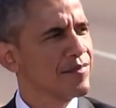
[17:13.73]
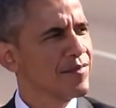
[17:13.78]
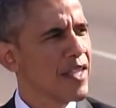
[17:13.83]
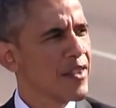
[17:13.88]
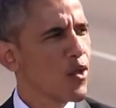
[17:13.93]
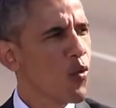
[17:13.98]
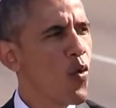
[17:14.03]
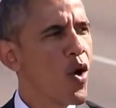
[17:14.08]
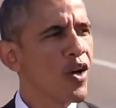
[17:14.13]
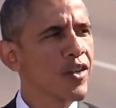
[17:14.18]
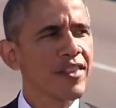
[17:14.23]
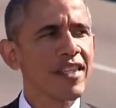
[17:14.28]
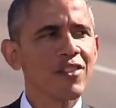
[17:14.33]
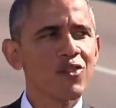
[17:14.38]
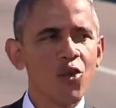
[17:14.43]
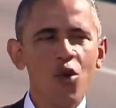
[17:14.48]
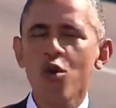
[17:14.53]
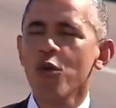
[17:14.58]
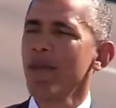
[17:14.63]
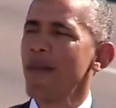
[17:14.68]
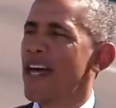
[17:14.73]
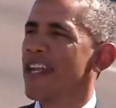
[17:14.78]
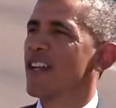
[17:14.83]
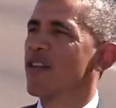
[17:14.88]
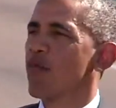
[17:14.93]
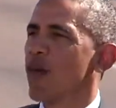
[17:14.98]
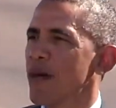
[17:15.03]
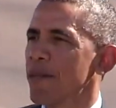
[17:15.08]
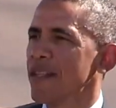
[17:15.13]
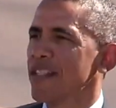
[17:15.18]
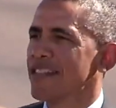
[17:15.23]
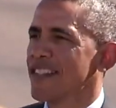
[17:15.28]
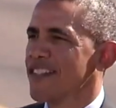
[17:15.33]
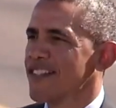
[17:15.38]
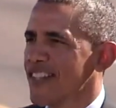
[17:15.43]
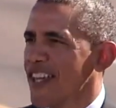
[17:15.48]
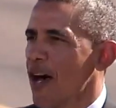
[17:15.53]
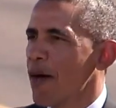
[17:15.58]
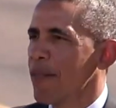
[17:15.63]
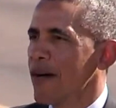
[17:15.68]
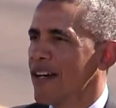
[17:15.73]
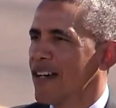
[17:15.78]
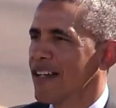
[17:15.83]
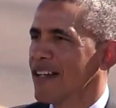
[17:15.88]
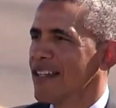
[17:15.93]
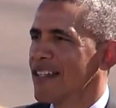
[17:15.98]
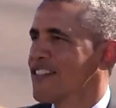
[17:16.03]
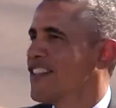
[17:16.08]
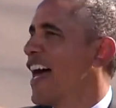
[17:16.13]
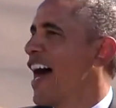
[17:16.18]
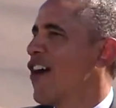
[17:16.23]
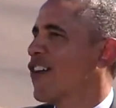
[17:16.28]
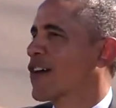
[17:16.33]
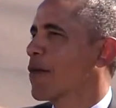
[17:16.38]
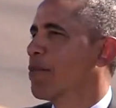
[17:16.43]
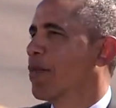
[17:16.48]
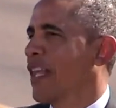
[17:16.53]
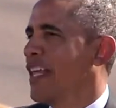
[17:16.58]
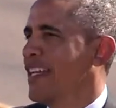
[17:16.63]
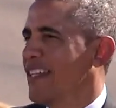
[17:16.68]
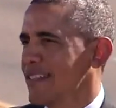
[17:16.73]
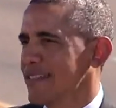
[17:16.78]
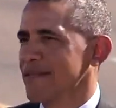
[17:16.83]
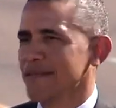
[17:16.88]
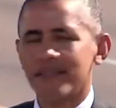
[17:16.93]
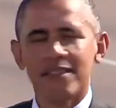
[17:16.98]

that the work that drew men and women to Selma is now complete,